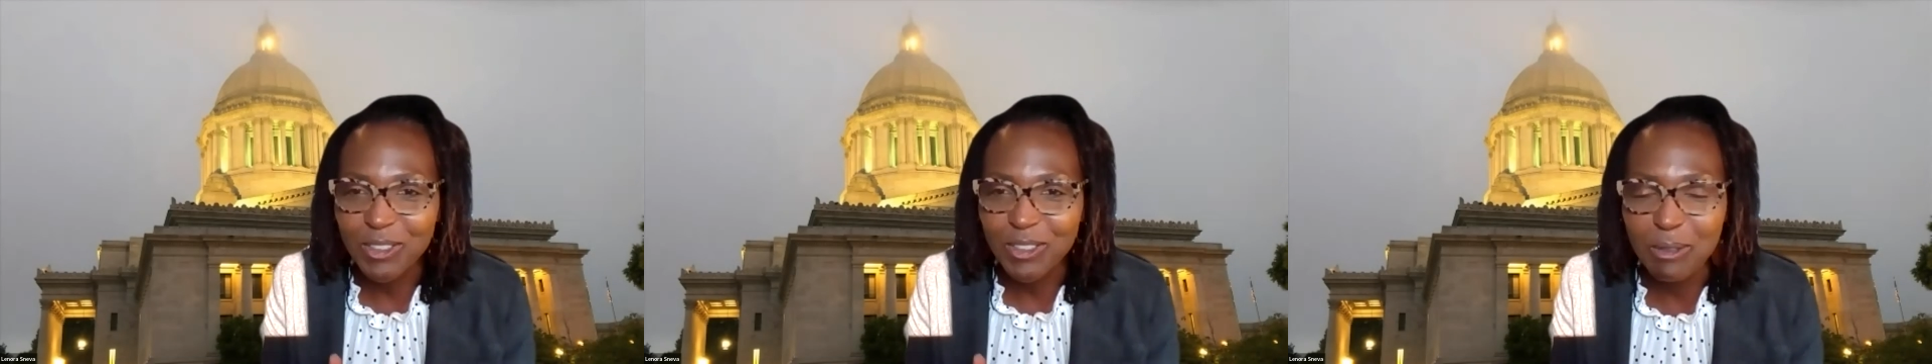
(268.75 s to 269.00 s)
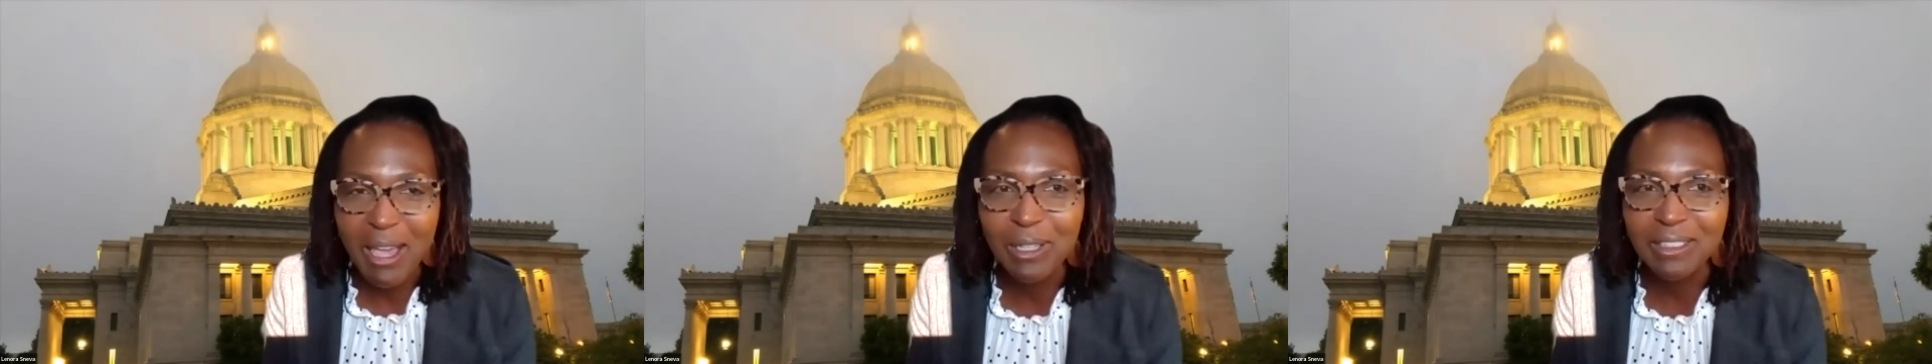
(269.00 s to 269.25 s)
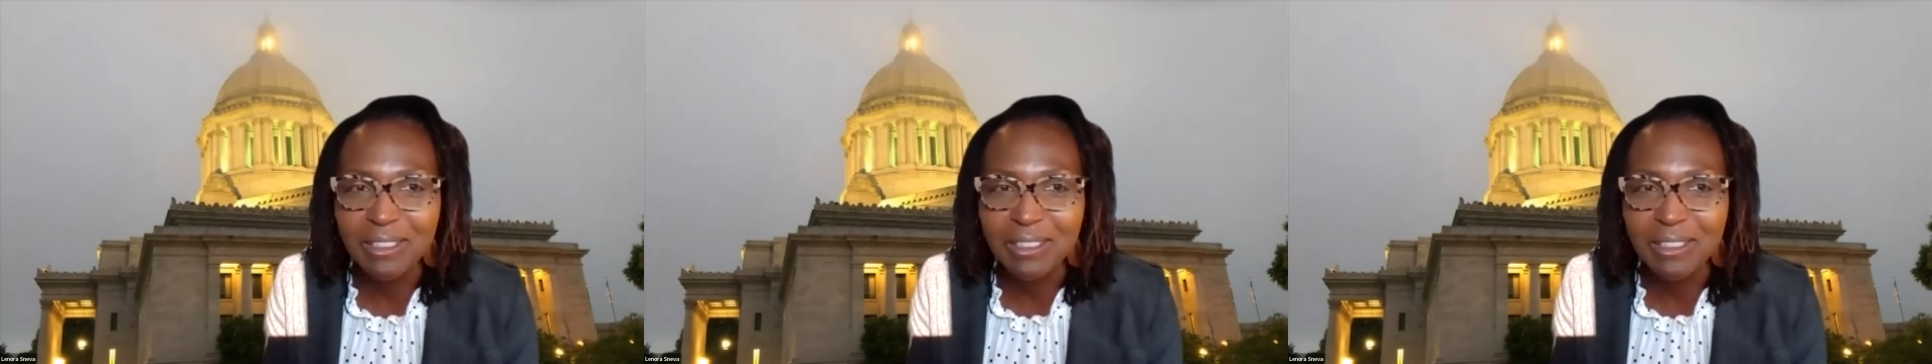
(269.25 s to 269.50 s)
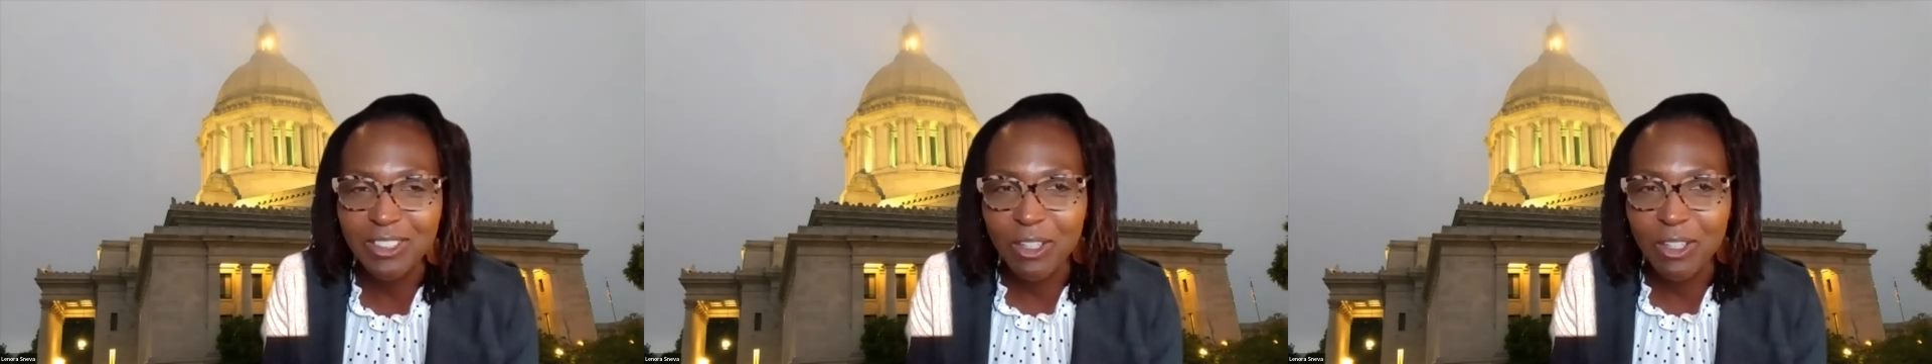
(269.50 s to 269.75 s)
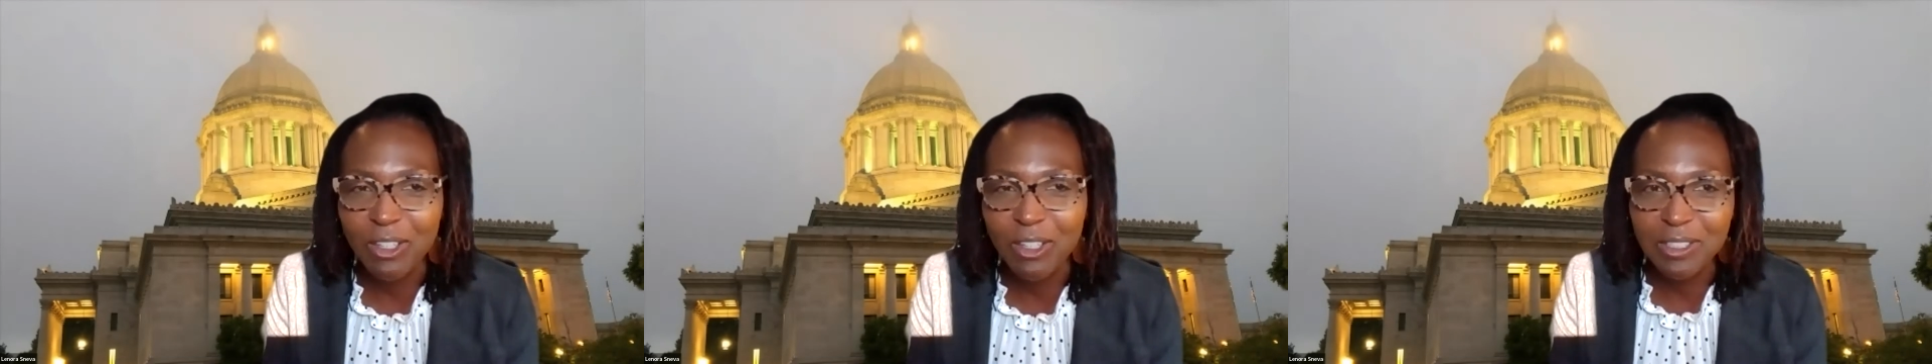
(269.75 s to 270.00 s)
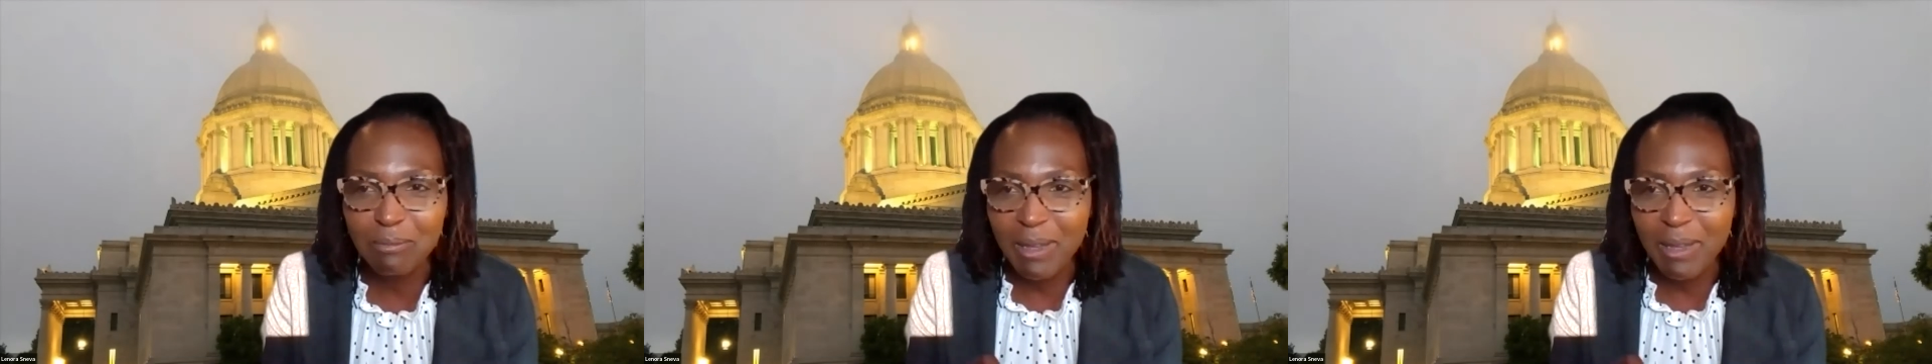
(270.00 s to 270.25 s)
using PowerPoint today.
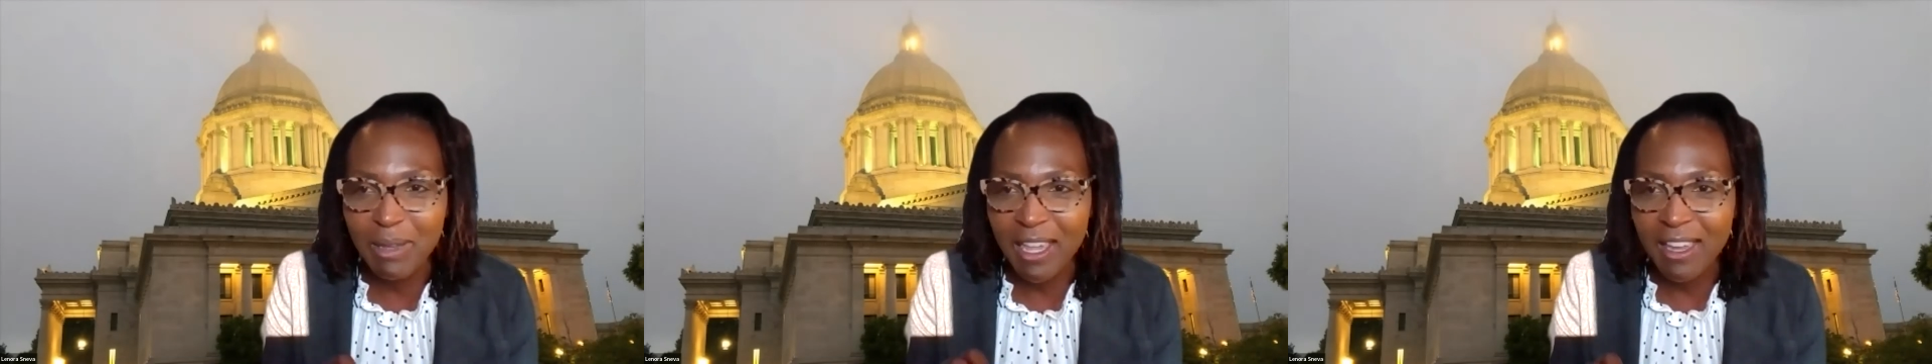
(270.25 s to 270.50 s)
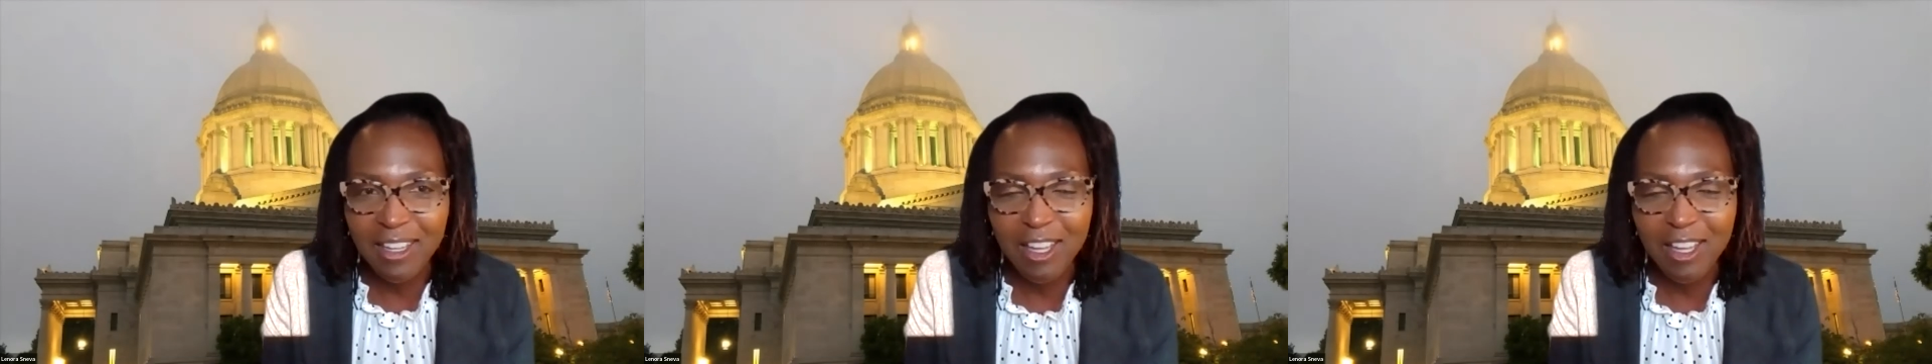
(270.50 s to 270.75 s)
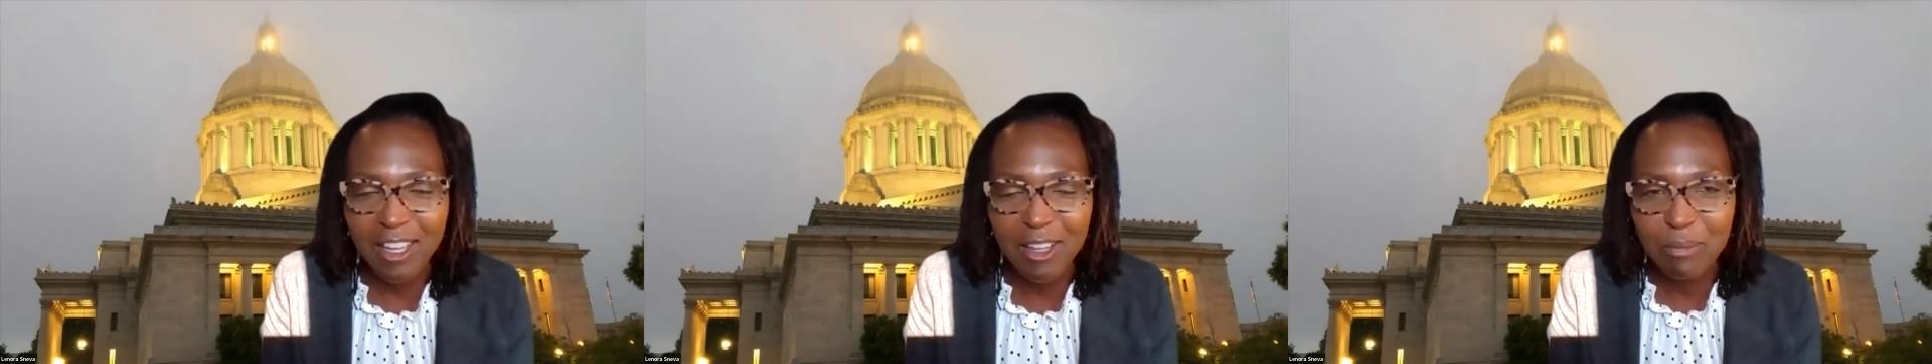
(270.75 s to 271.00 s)
So this has made